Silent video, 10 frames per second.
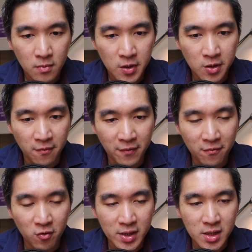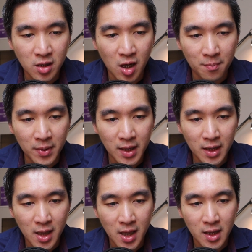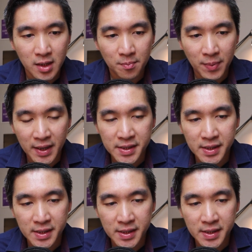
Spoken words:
So feel free to copy it and paste